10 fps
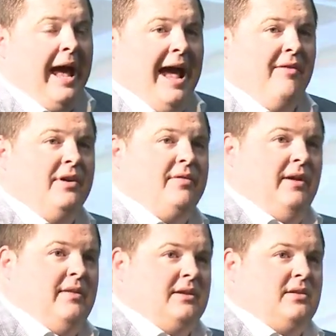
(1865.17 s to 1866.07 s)

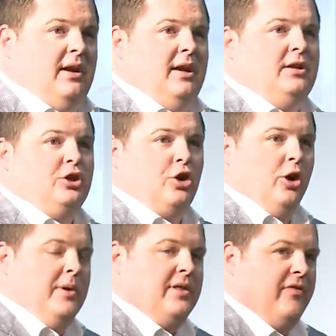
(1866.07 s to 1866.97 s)
Everything that's going to
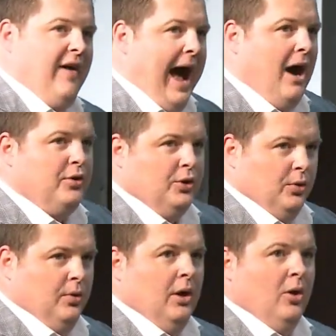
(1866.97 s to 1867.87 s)
determine the
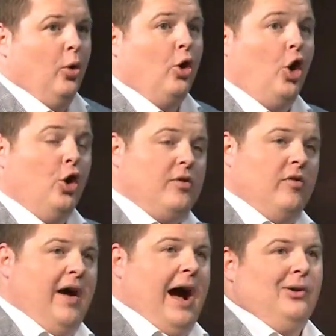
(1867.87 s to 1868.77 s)
value or hurt the
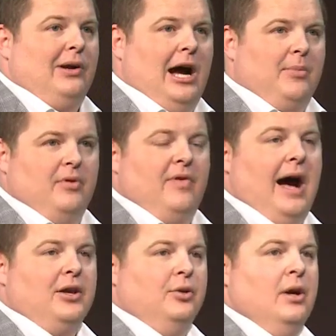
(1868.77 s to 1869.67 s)
value or help the
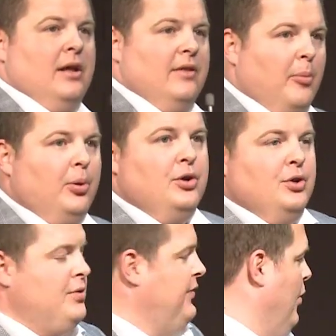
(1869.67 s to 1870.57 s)
value, they'll
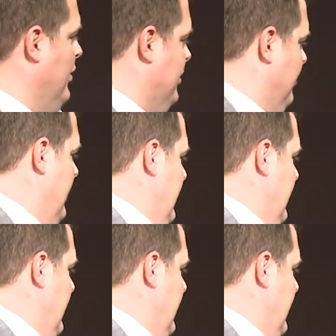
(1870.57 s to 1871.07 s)
produce for you